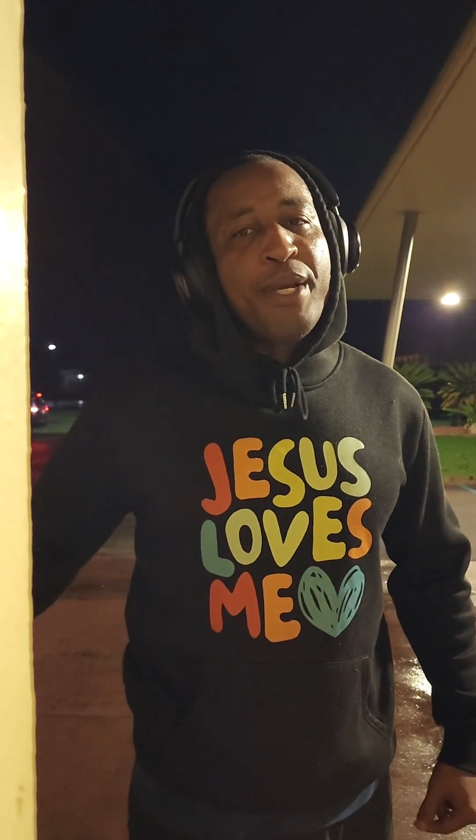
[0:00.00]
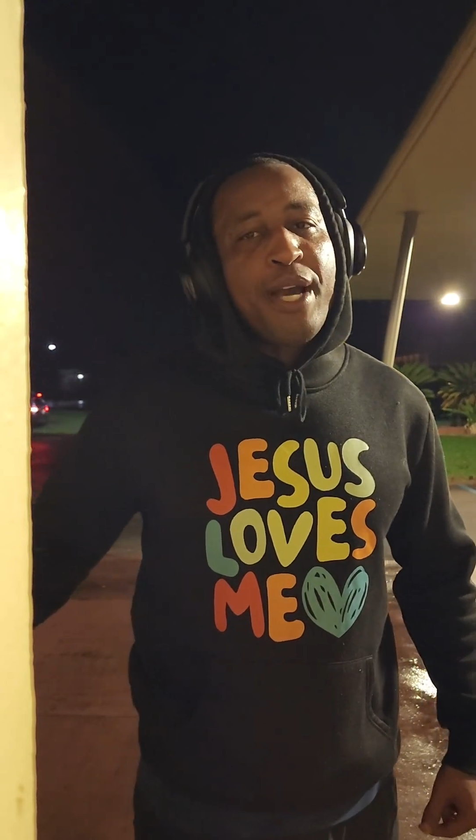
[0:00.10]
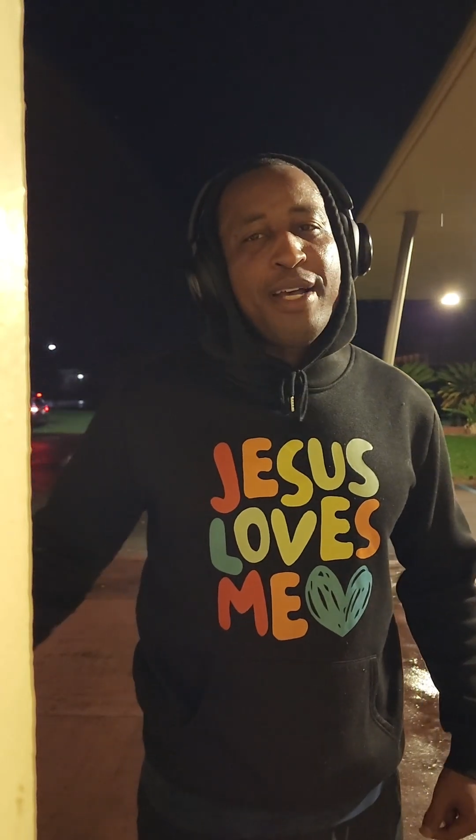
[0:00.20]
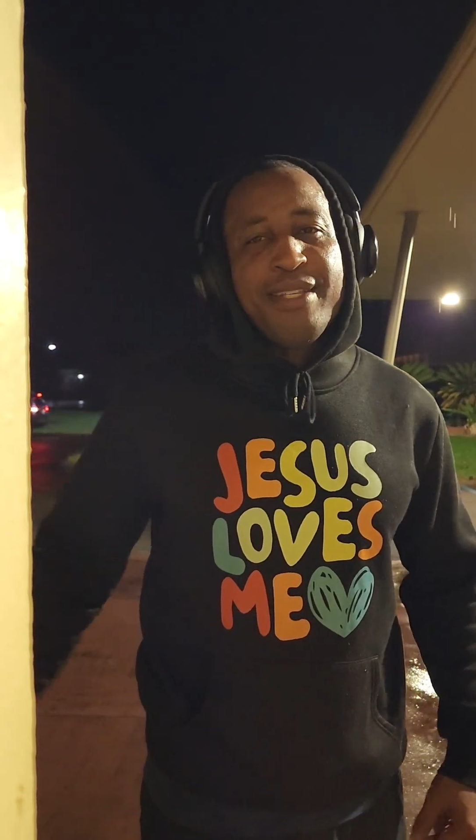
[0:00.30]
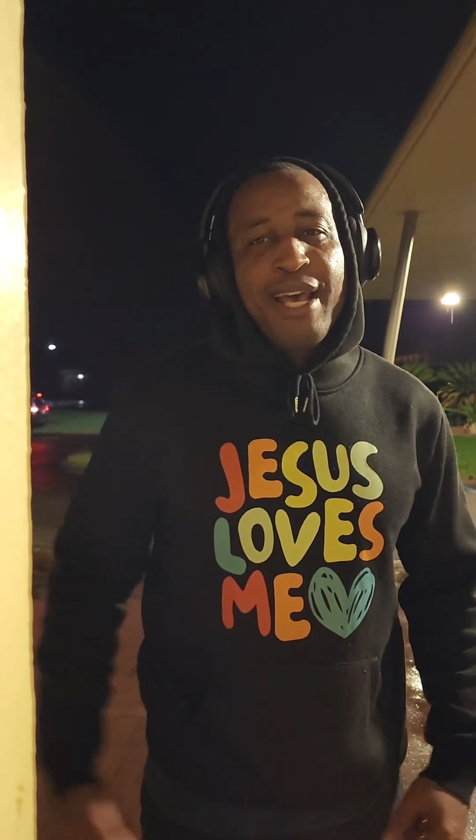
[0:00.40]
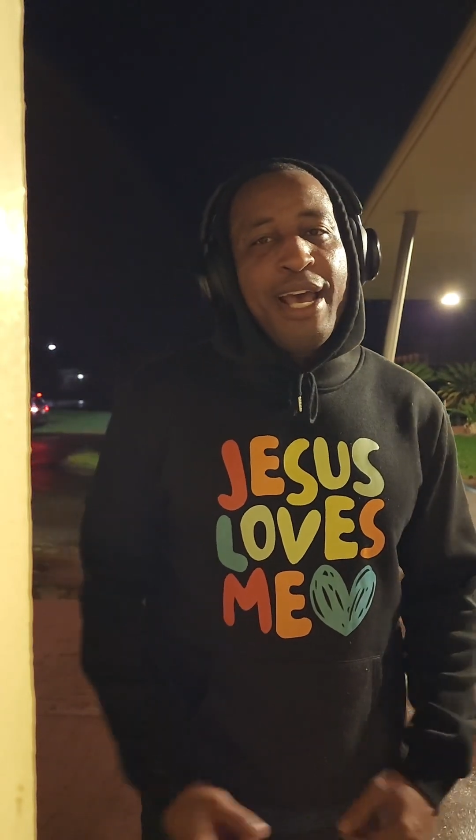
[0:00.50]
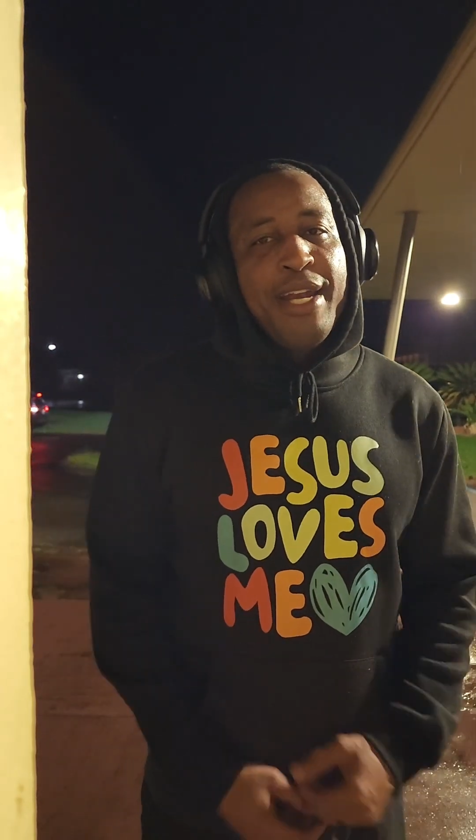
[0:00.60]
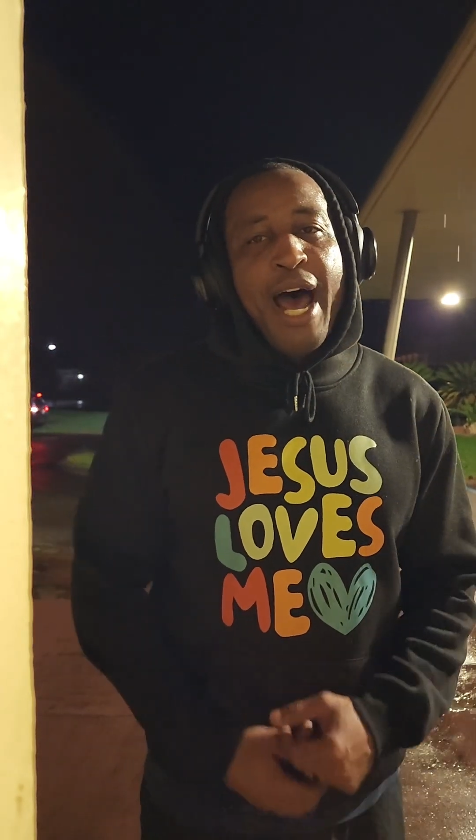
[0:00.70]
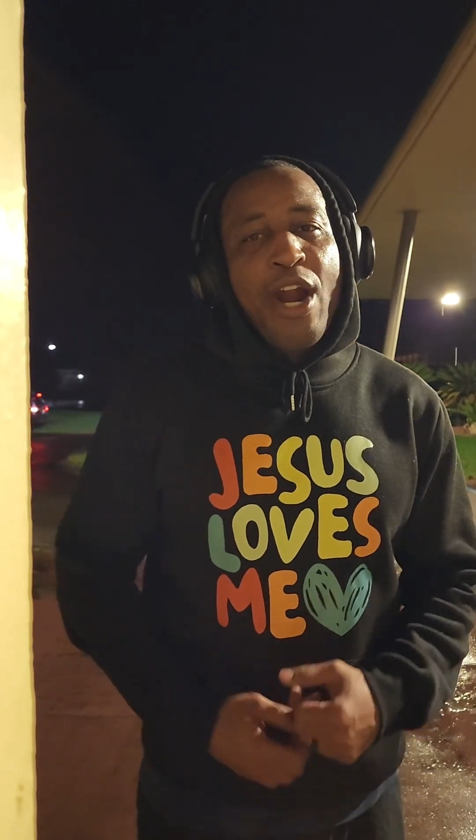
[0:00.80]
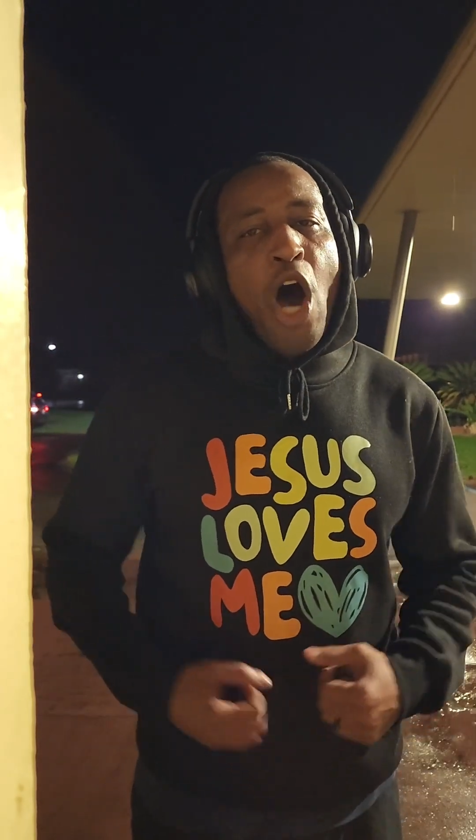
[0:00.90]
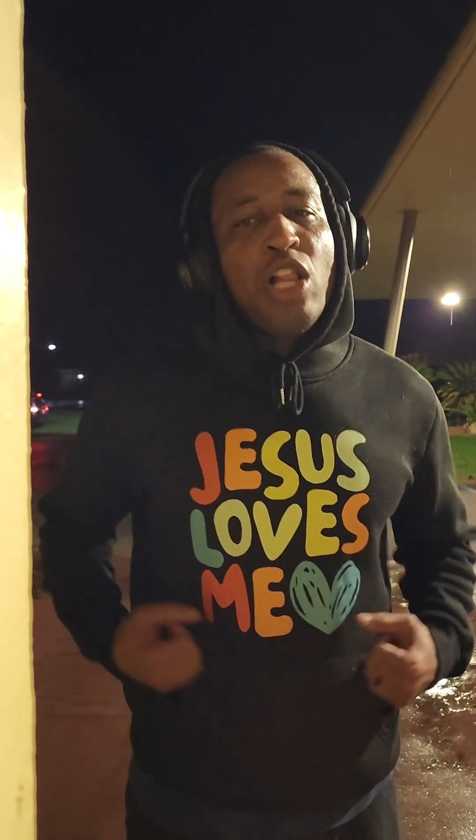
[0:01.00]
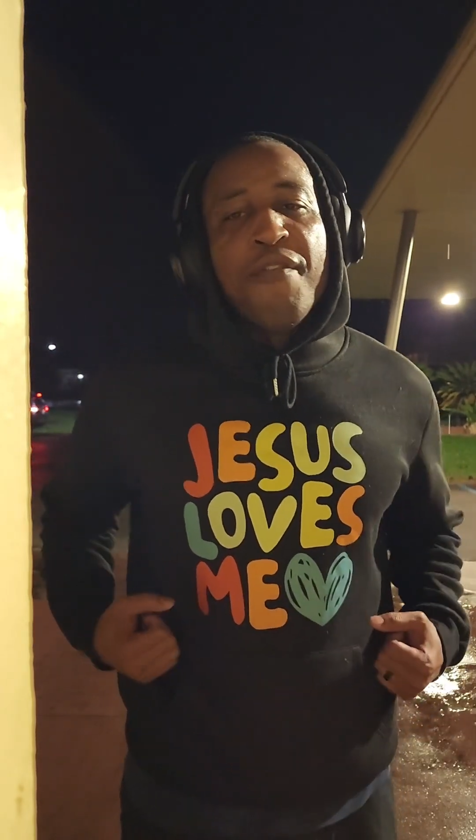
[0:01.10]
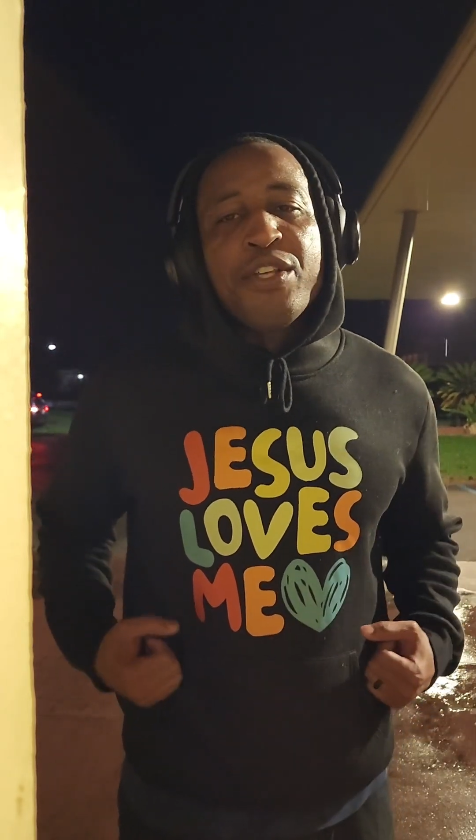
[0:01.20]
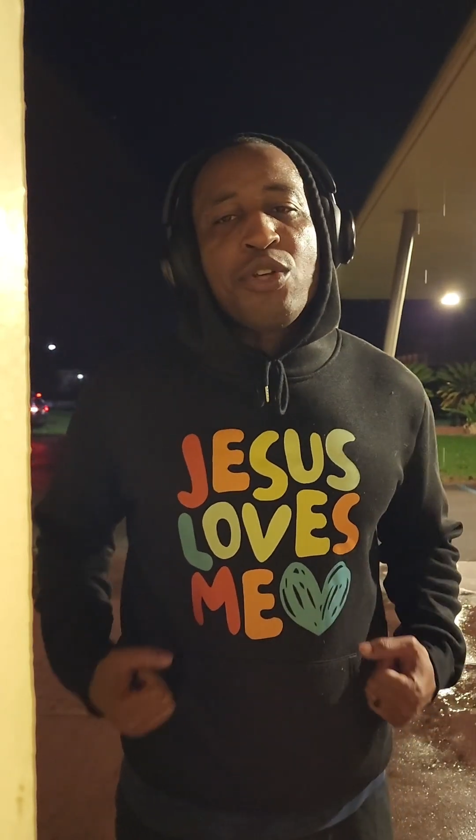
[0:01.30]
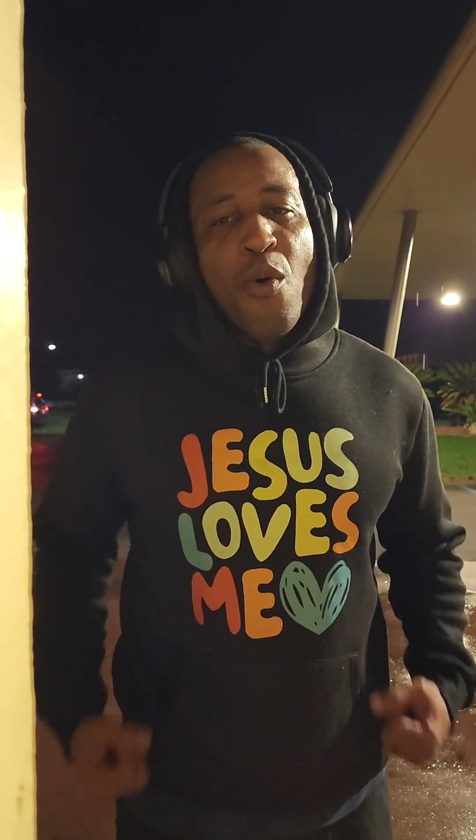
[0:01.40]
Because not all
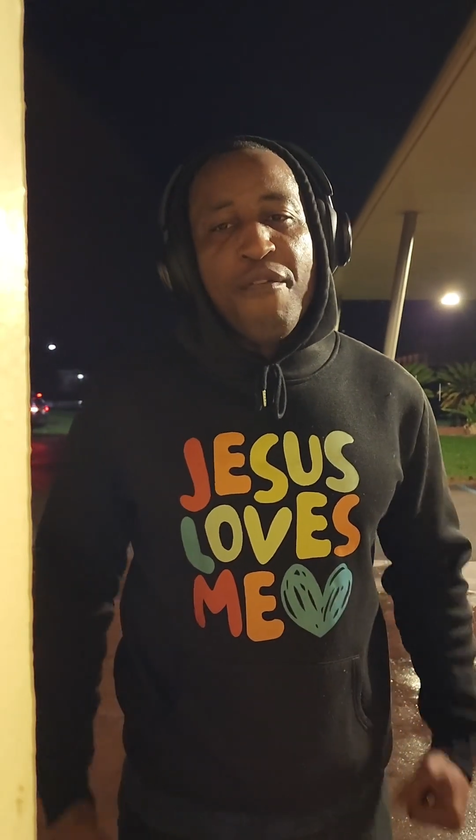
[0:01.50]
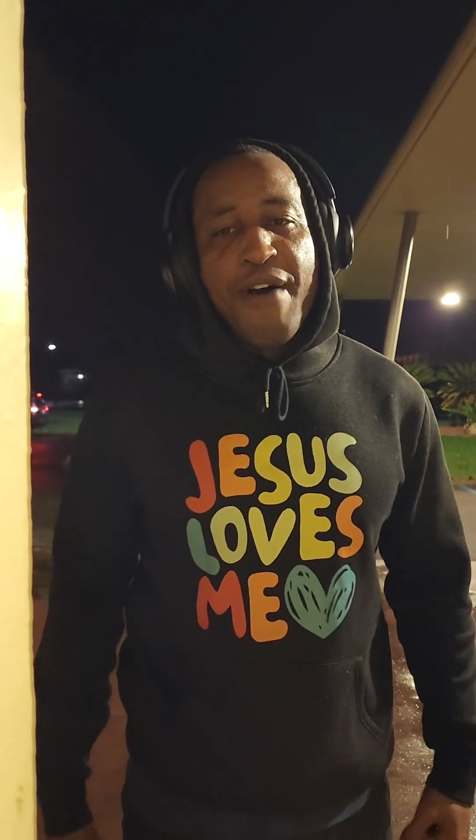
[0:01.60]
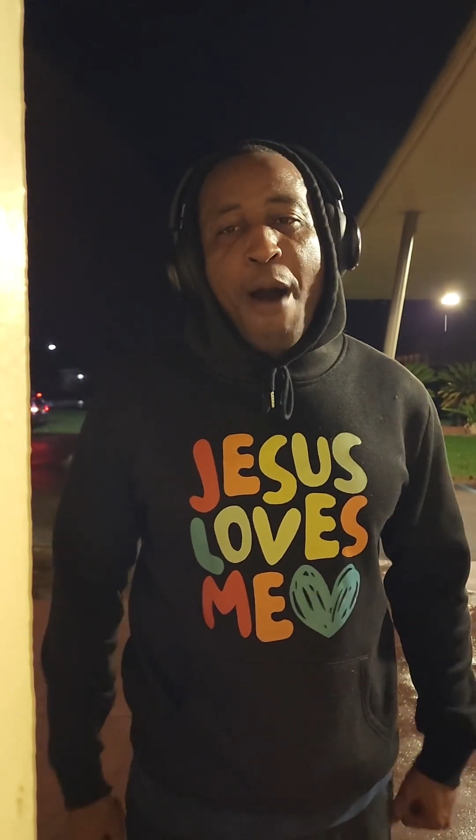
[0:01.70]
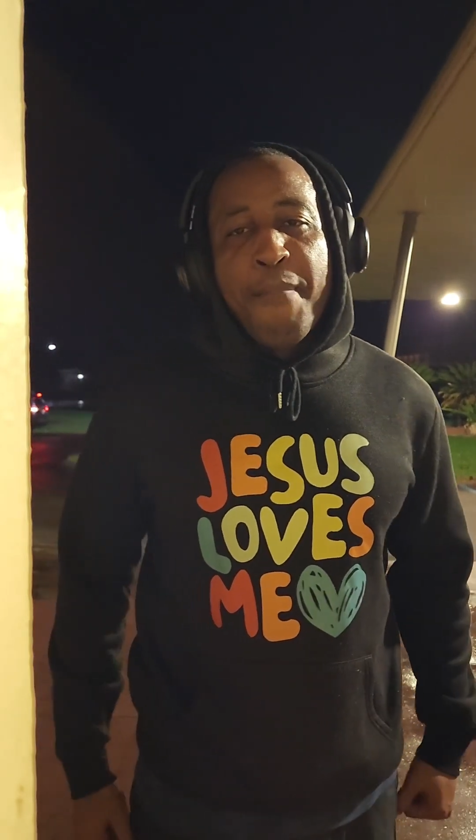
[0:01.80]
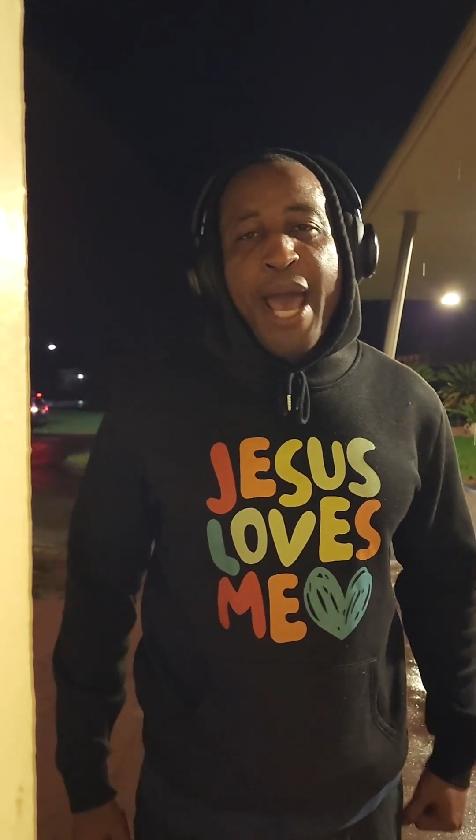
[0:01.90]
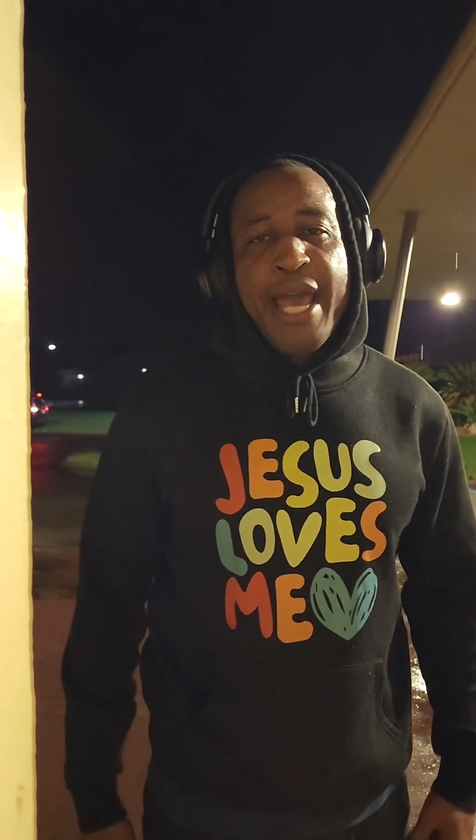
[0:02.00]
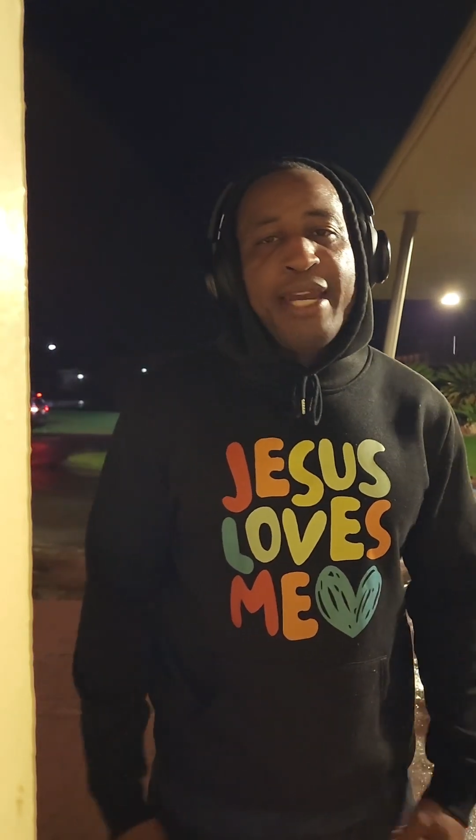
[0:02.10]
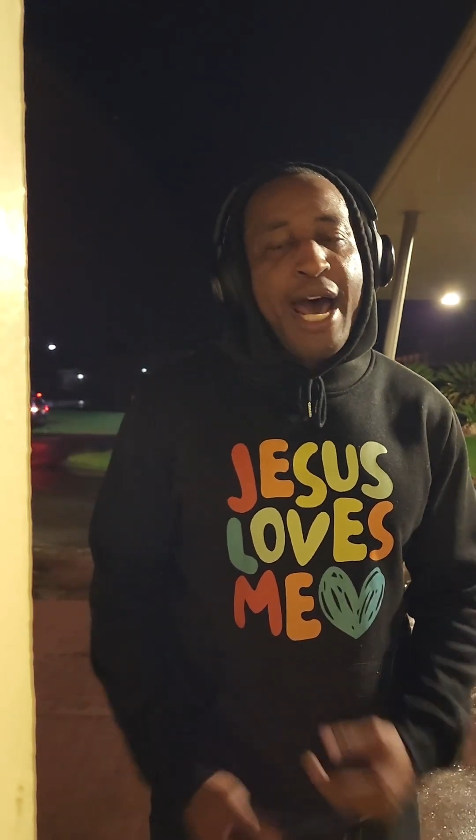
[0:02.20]
of us are without pain.